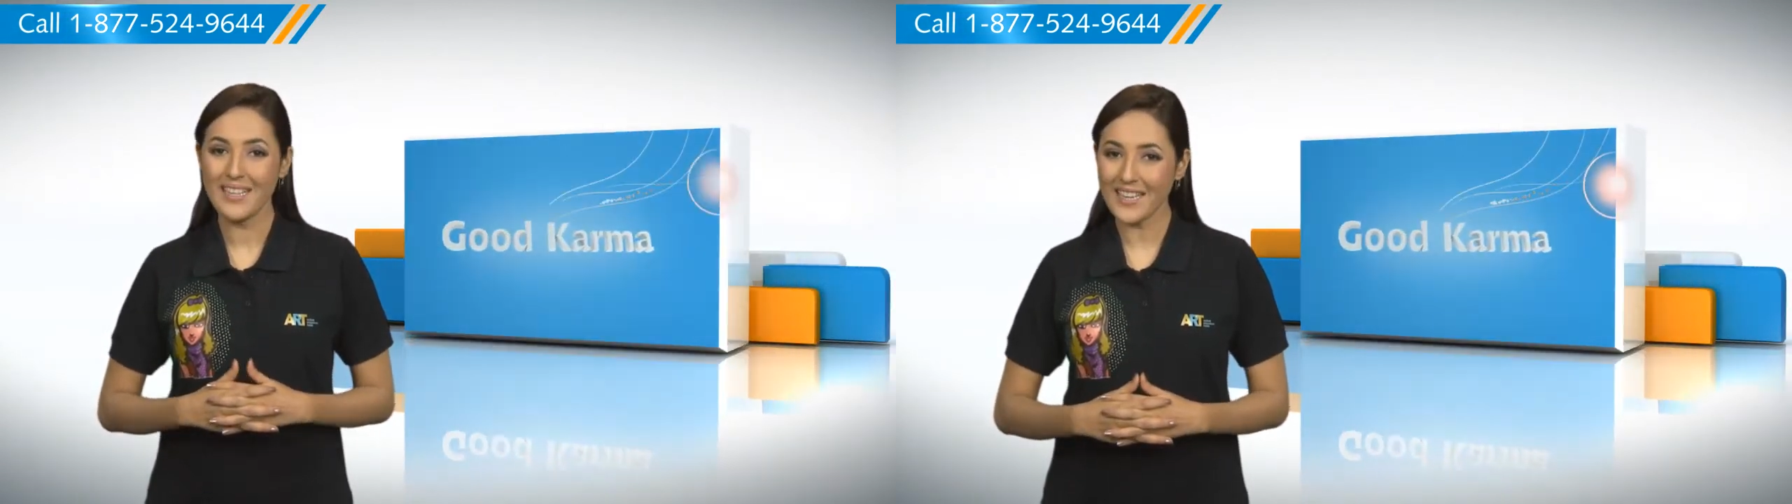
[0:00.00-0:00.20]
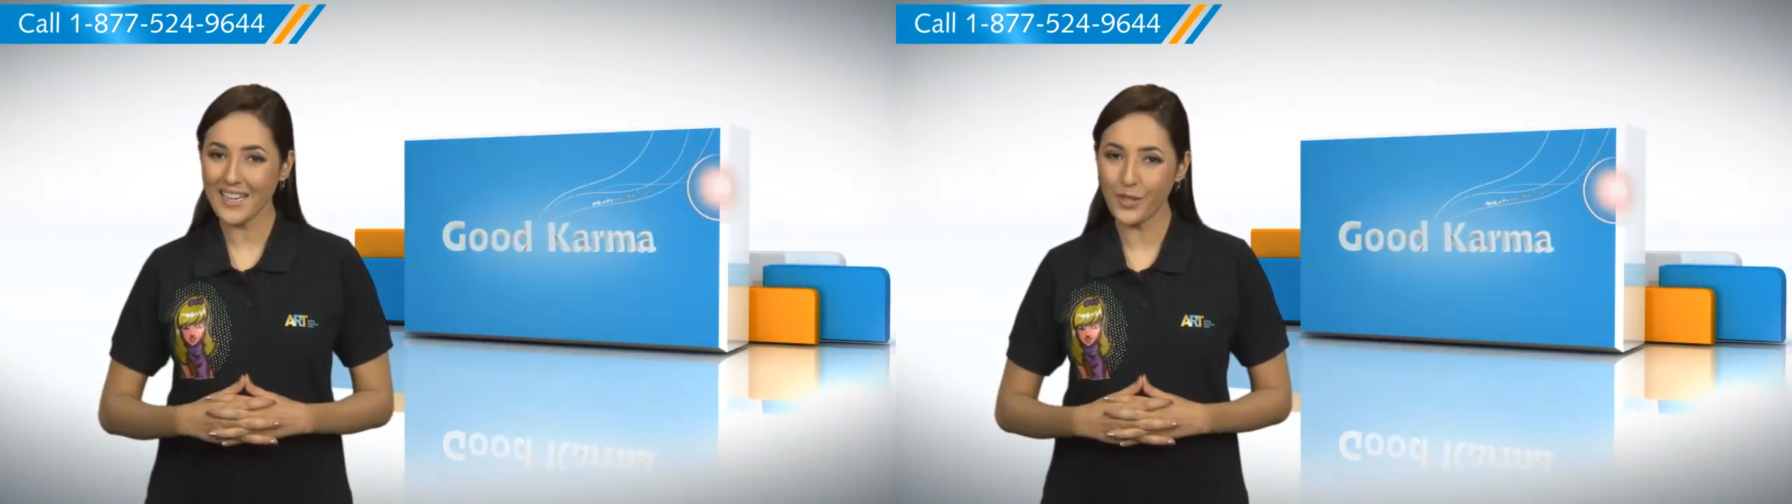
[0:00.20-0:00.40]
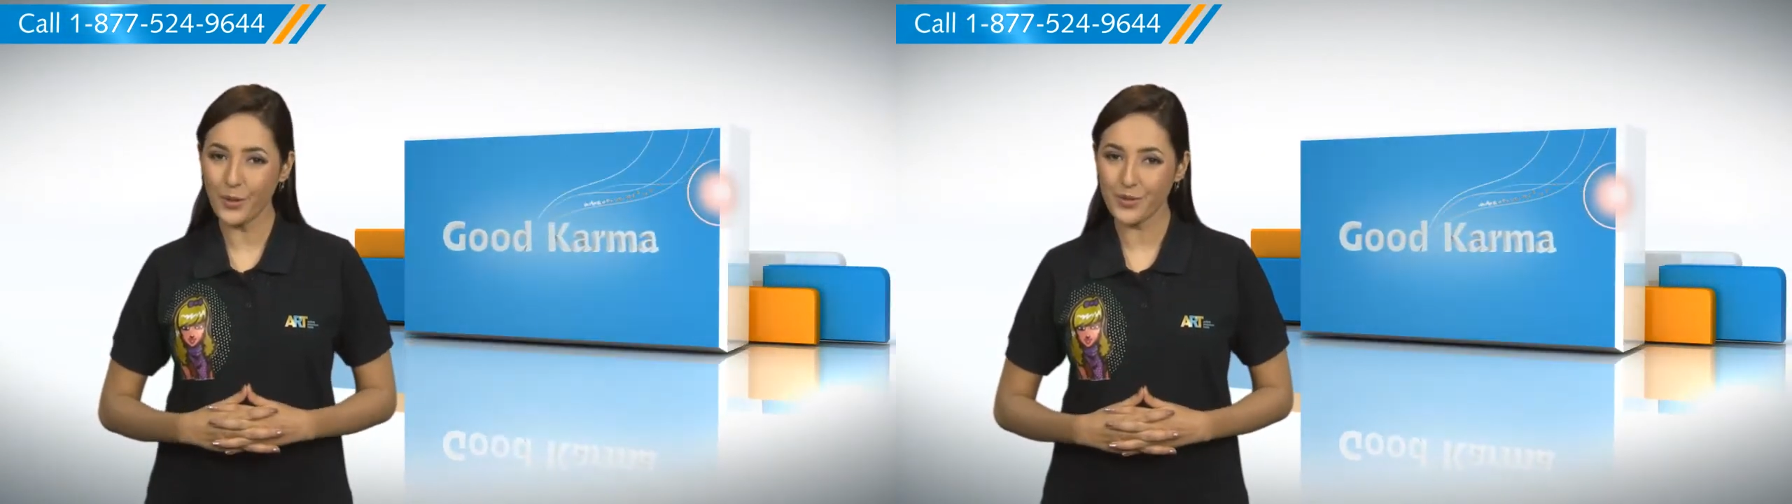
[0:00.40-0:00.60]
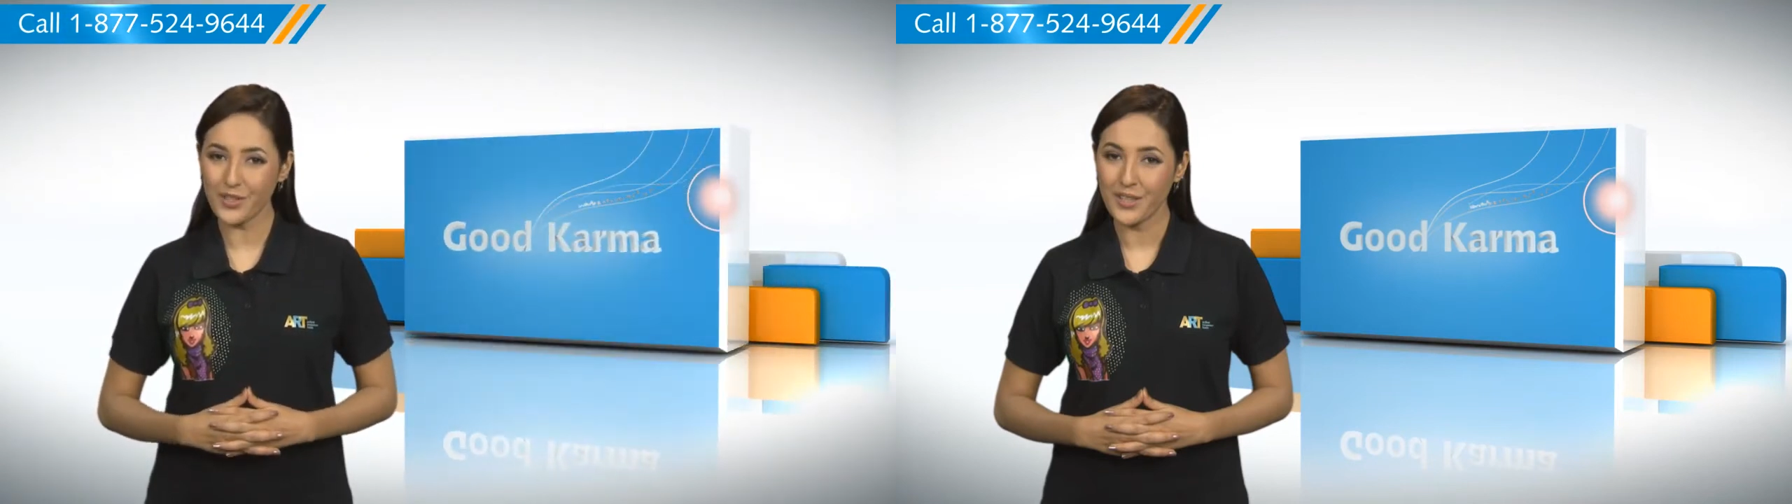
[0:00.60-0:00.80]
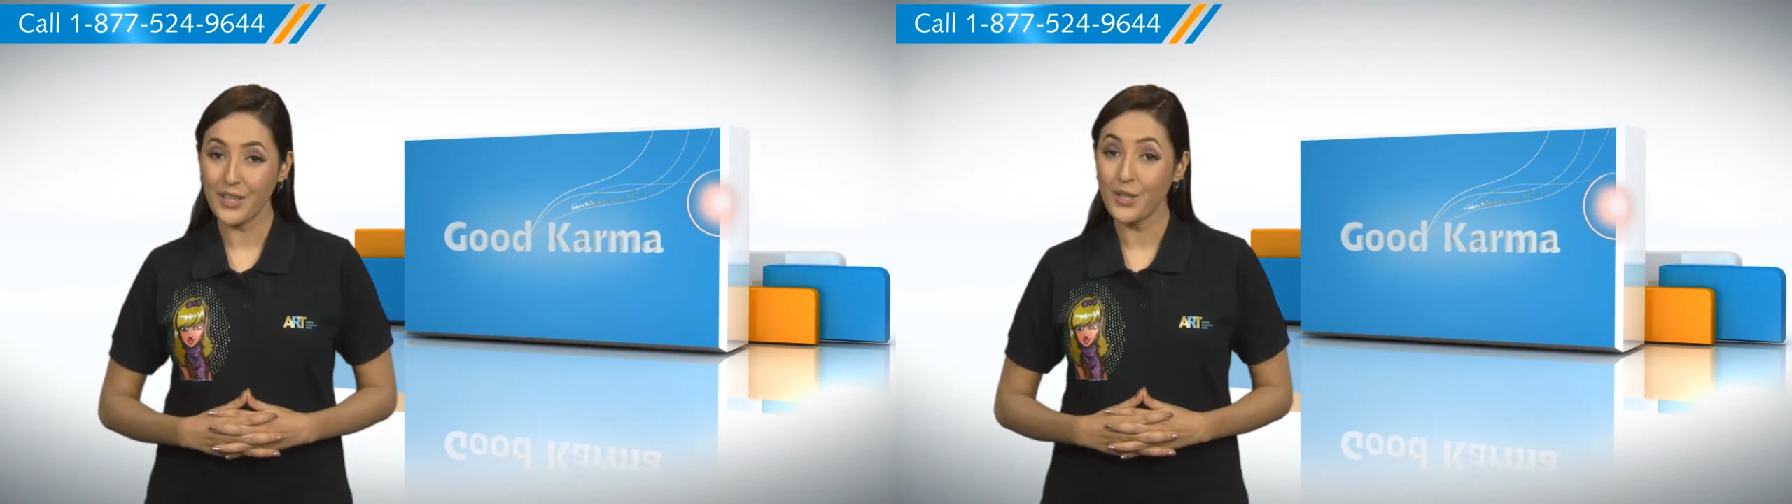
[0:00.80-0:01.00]
Take
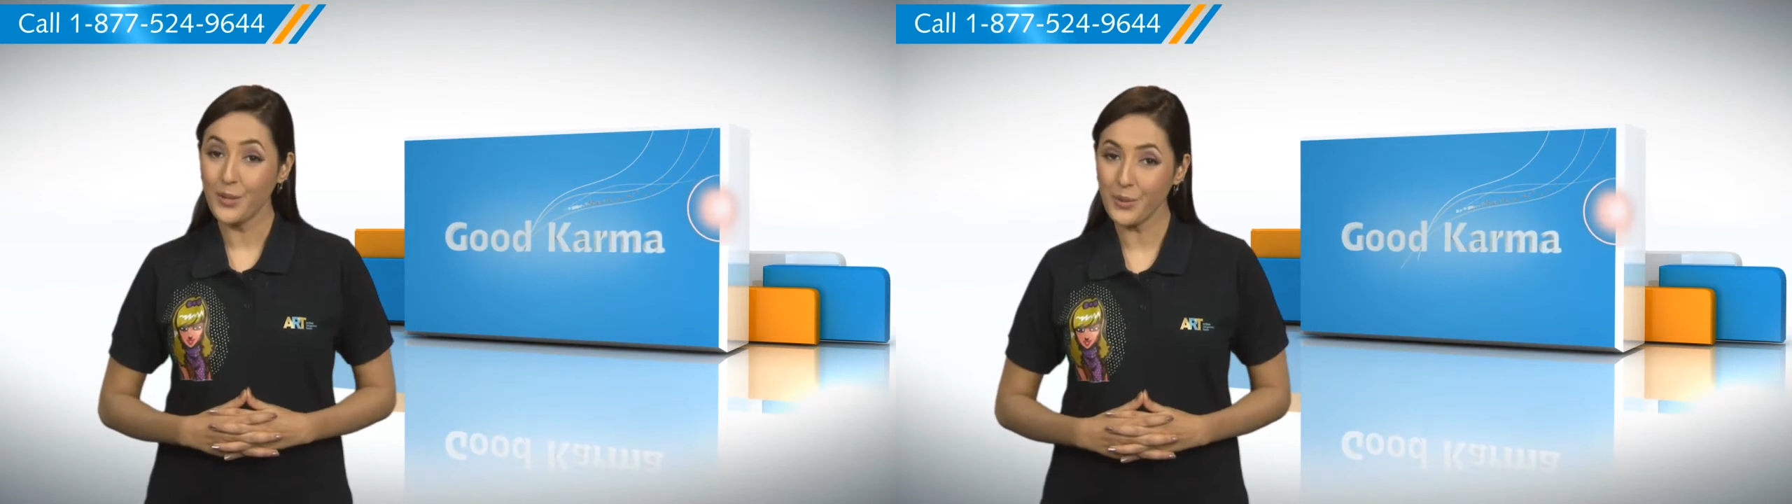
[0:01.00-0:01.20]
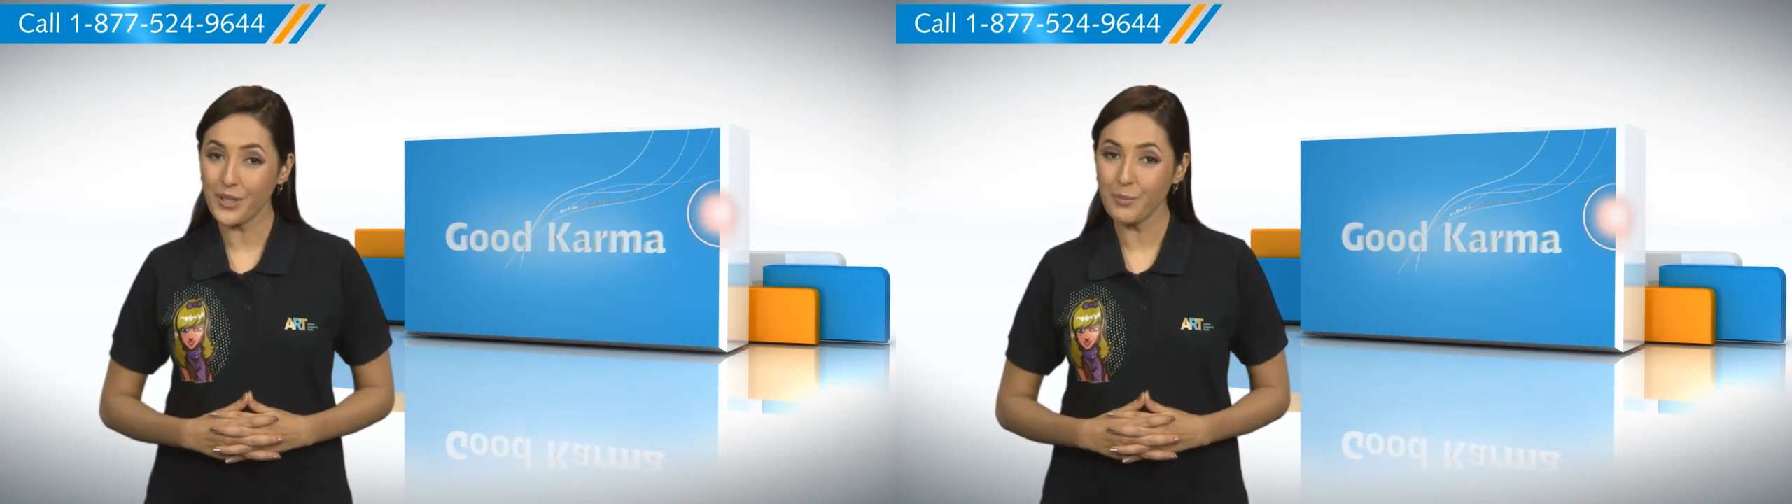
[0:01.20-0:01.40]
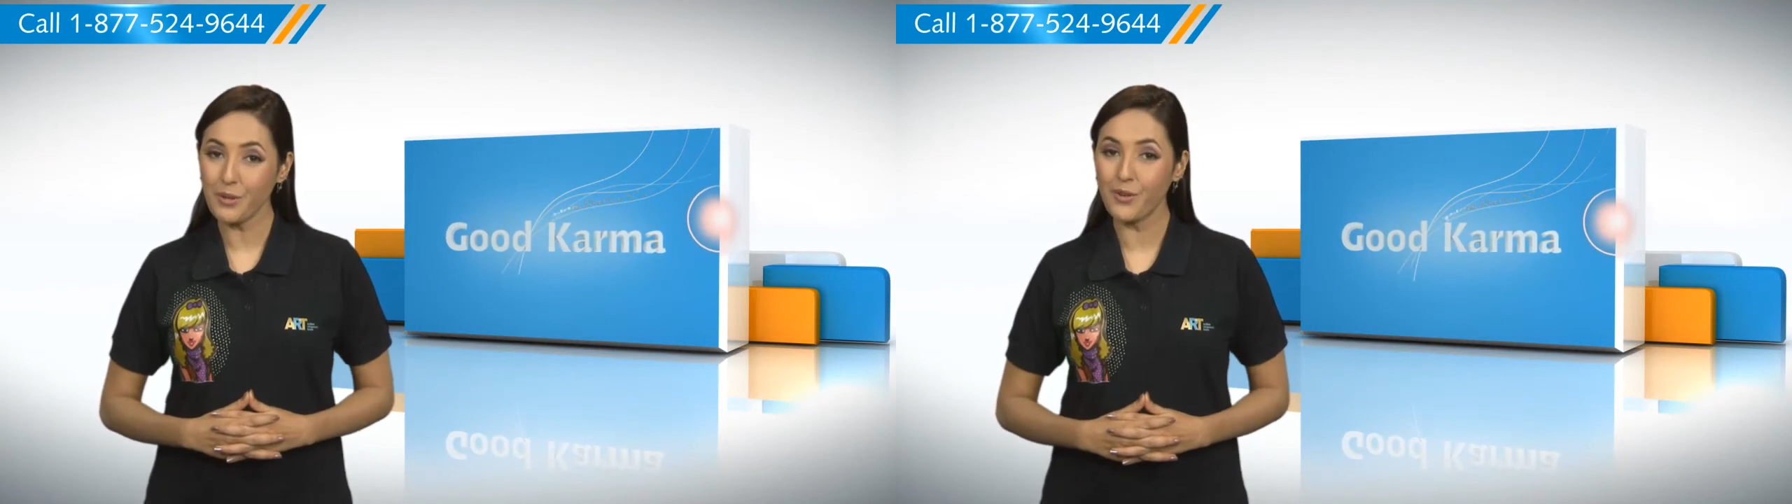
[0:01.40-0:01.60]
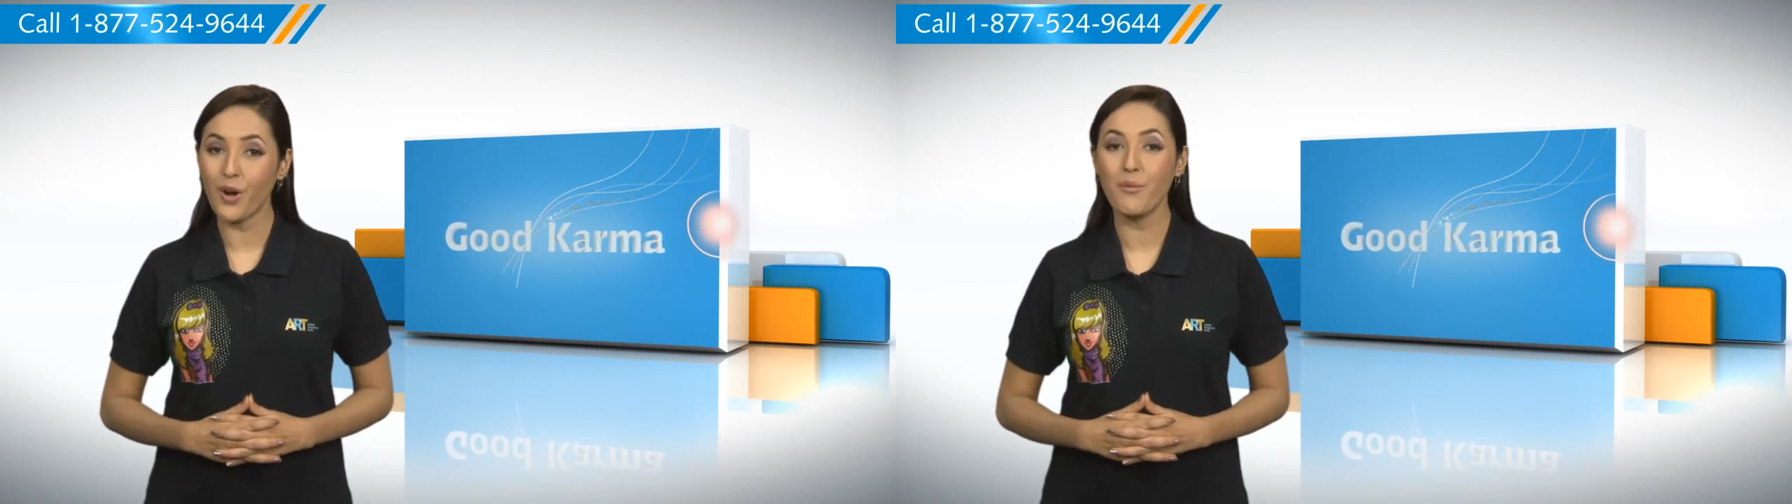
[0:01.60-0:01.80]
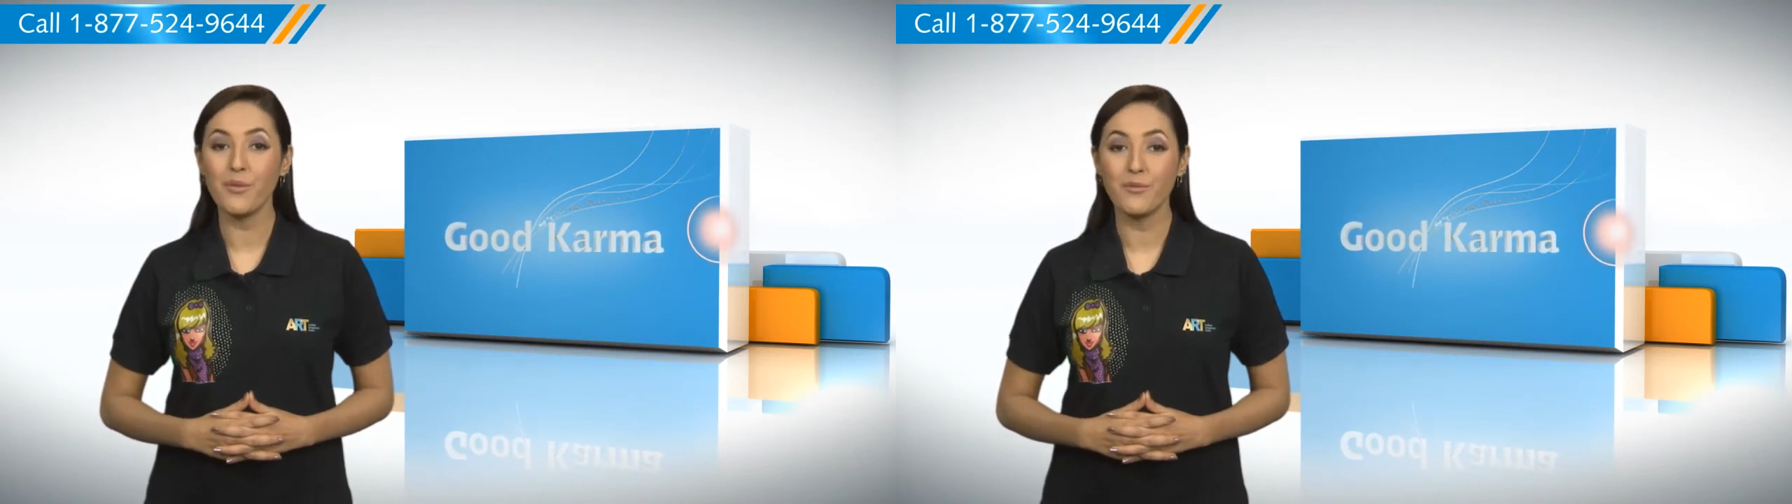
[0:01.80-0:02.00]
note, you can
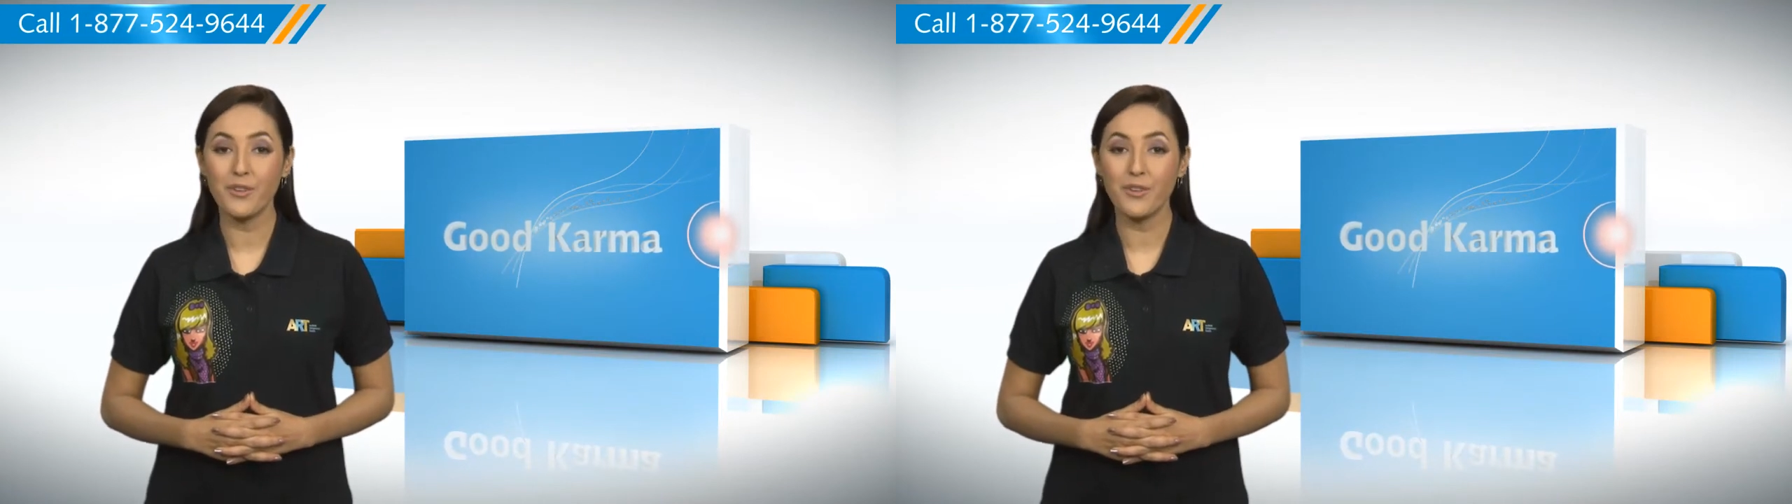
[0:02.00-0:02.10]
perform